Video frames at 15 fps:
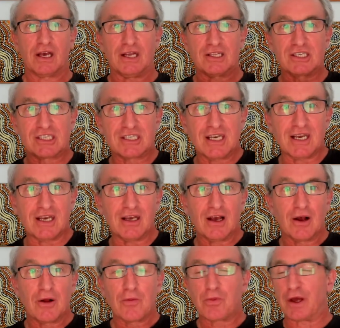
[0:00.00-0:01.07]
In
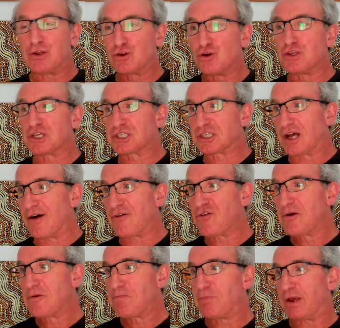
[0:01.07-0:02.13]
C, they do this
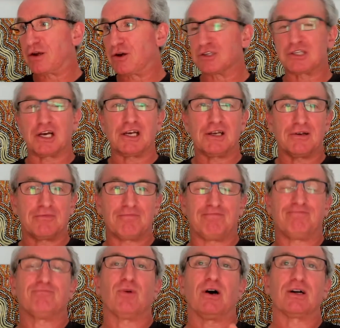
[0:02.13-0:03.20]
stuff because
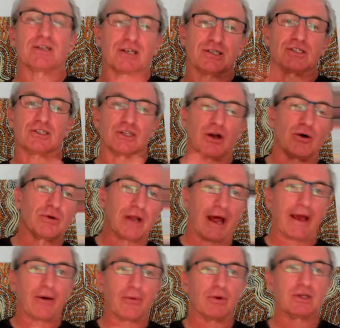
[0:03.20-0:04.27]
it's an old
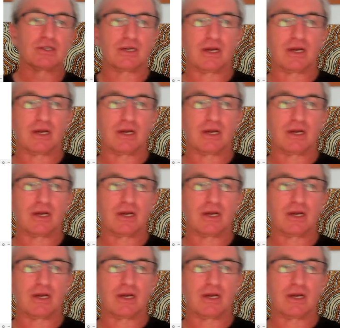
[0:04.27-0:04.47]
language,